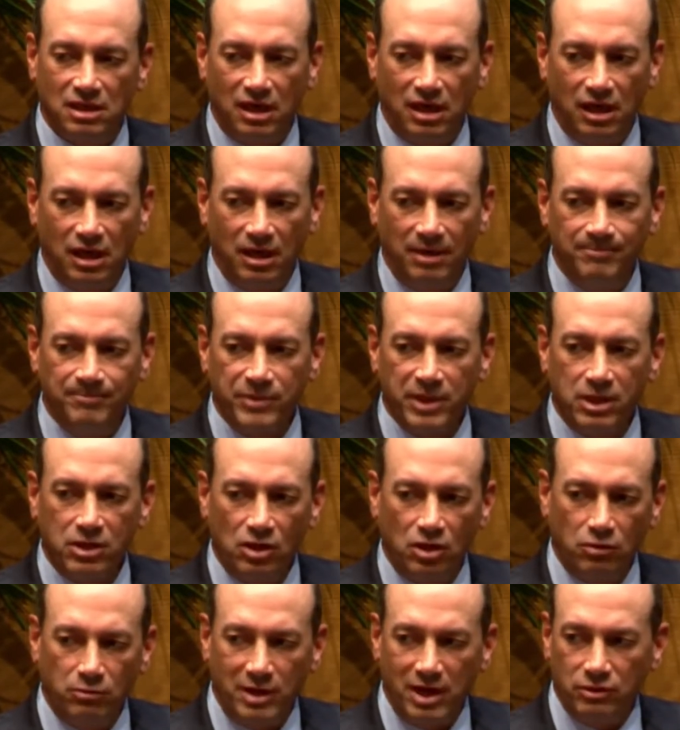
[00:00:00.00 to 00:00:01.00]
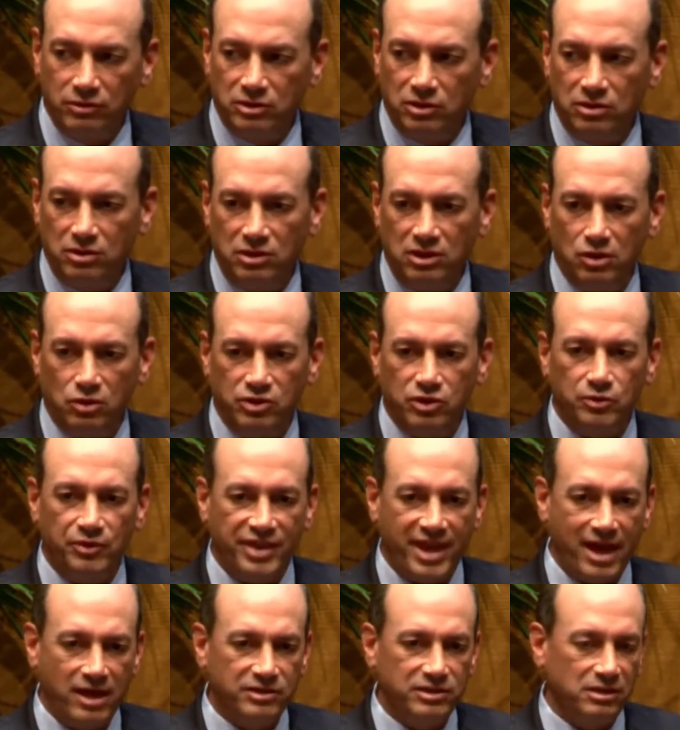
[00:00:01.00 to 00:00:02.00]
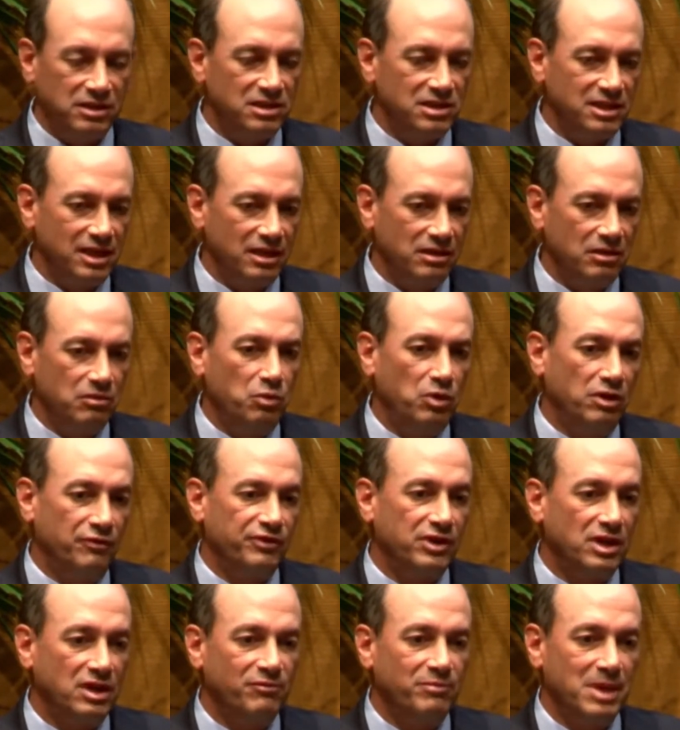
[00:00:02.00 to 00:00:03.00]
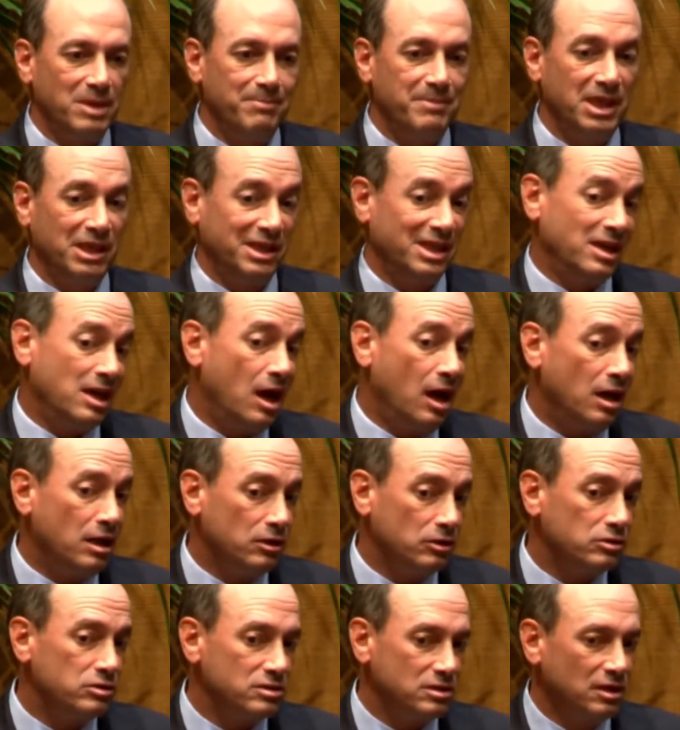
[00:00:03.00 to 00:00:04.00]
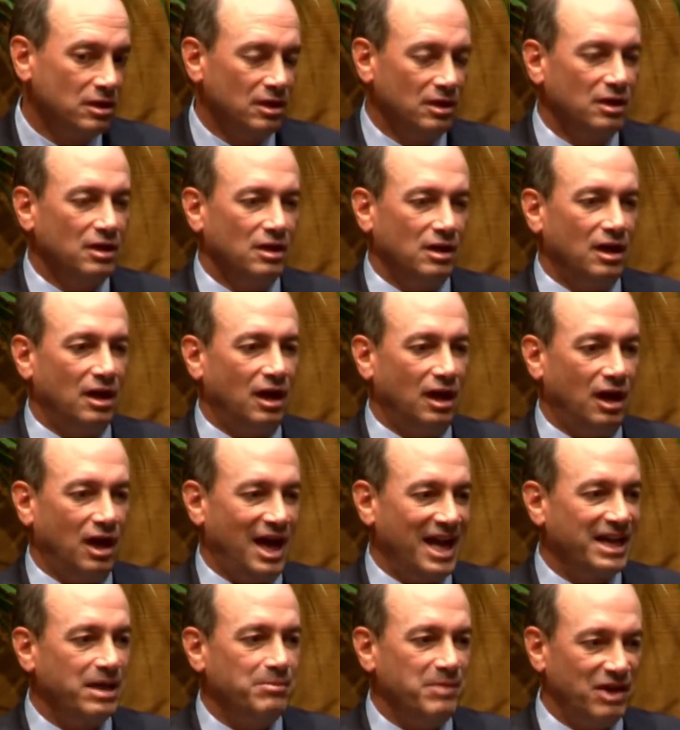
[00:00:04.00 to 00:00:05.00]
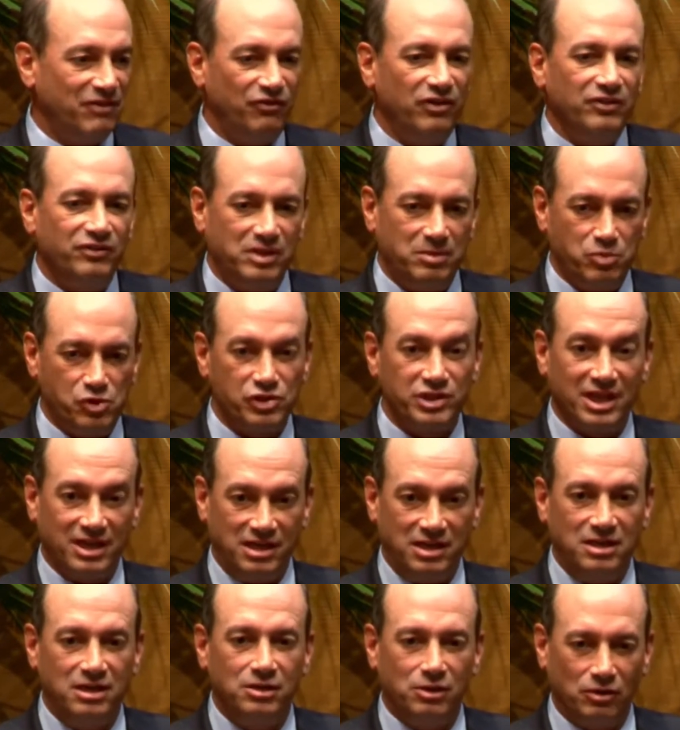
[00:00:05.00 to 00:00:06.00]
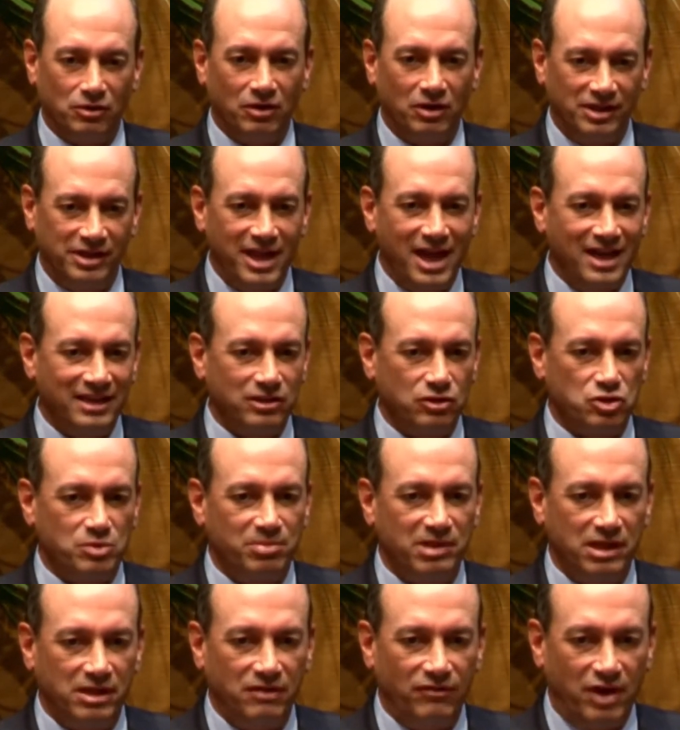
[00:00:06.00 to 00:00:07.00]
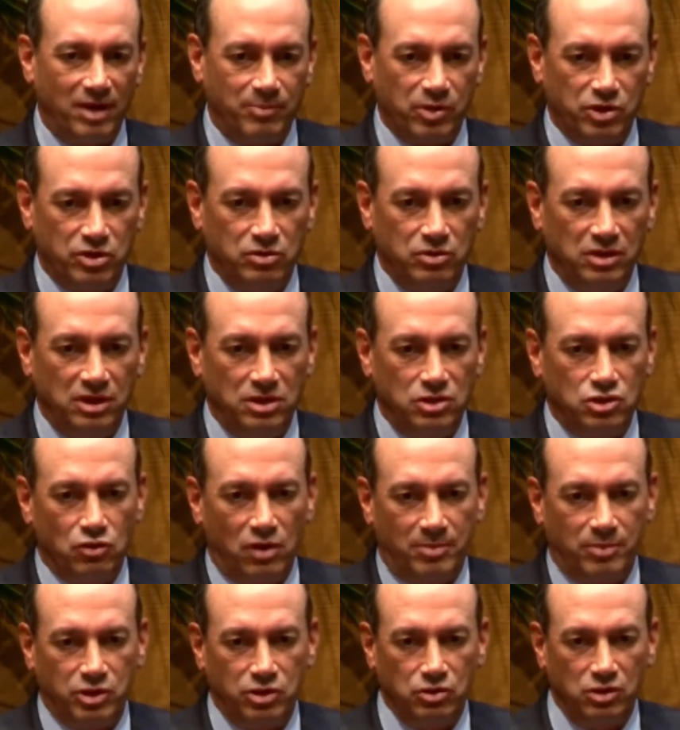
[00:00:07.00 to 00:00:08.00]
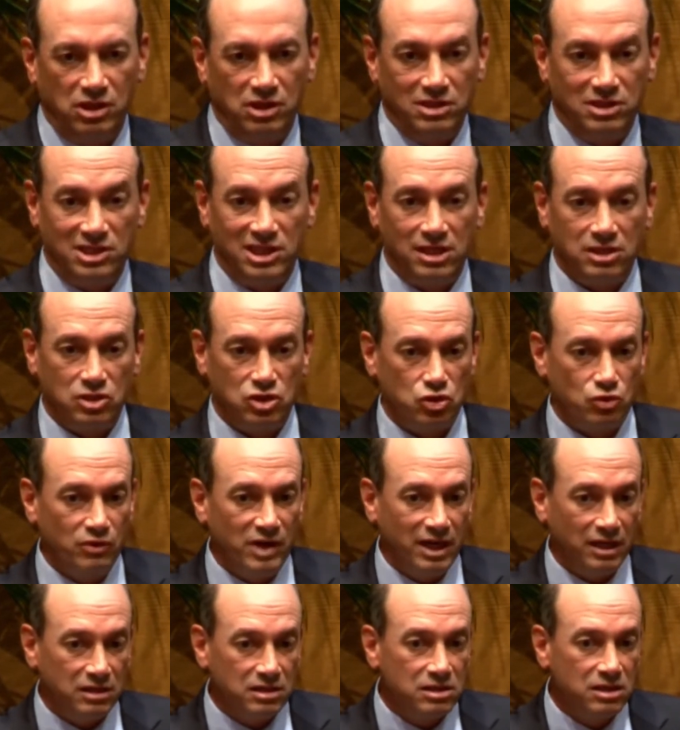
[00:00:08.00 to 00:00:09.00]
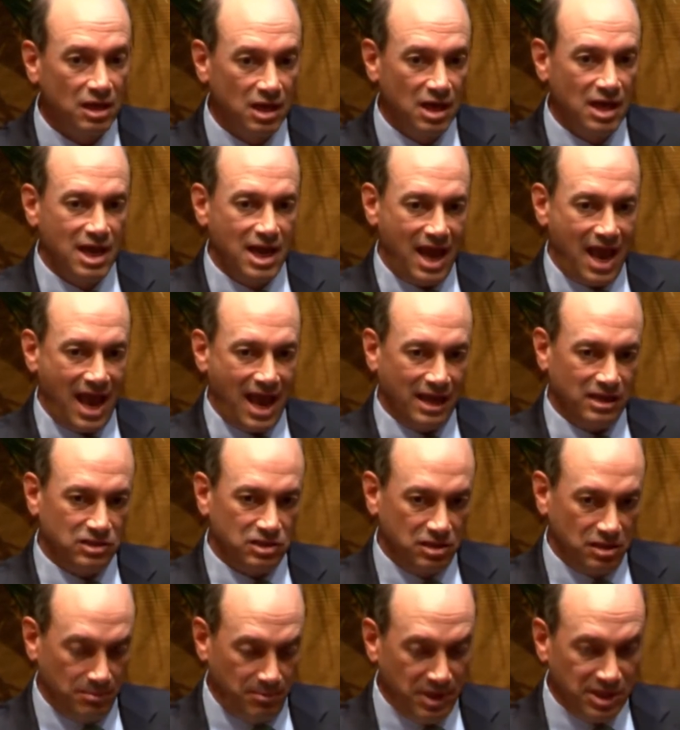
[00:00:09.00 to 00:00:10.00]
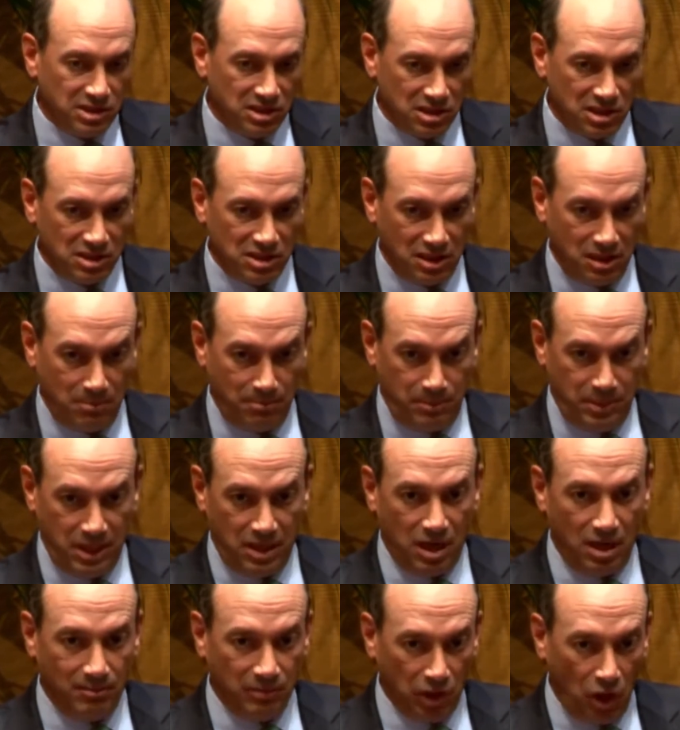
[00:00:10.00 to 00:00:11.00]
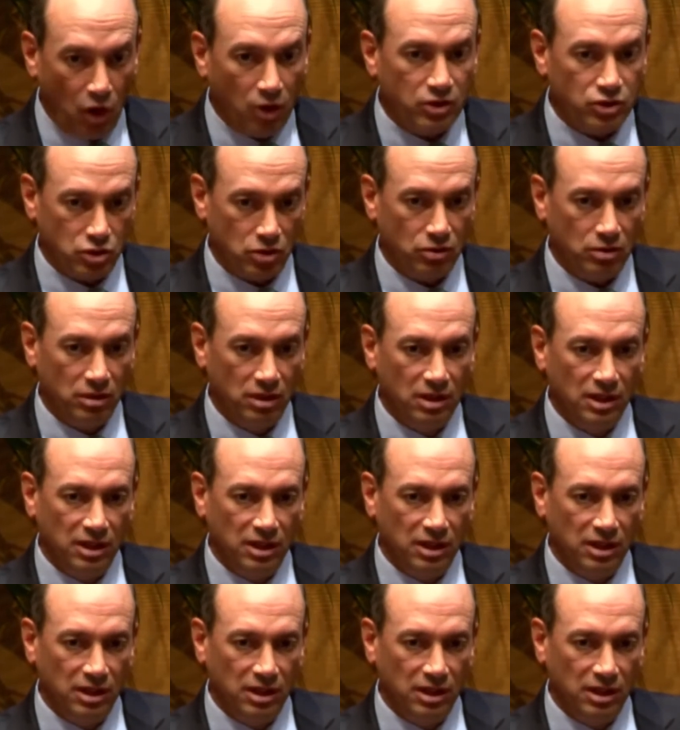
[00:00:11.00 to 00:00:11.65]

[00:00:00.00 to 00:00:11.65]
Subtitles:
around year 2000, he said, well, if you give me $1 million, I can make 50% a year on that. There's plenty of opportunities. Your opportunity set shrinks as the businesses become larger.